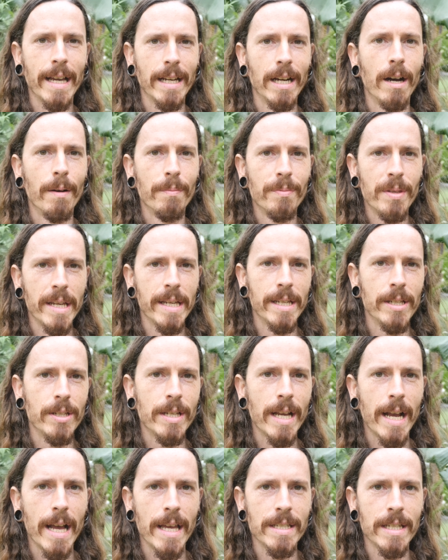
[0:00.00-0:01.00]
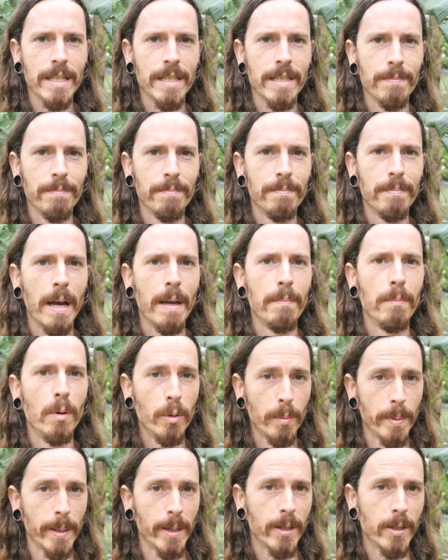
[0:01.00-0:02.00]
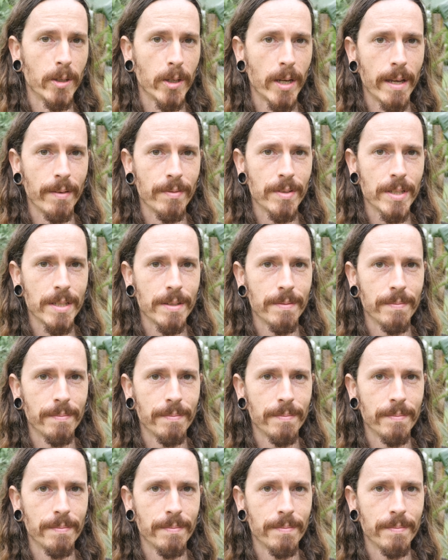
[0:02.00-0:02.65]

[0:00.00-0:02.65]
I'm gonna update you guys on some of my mulberry grafts.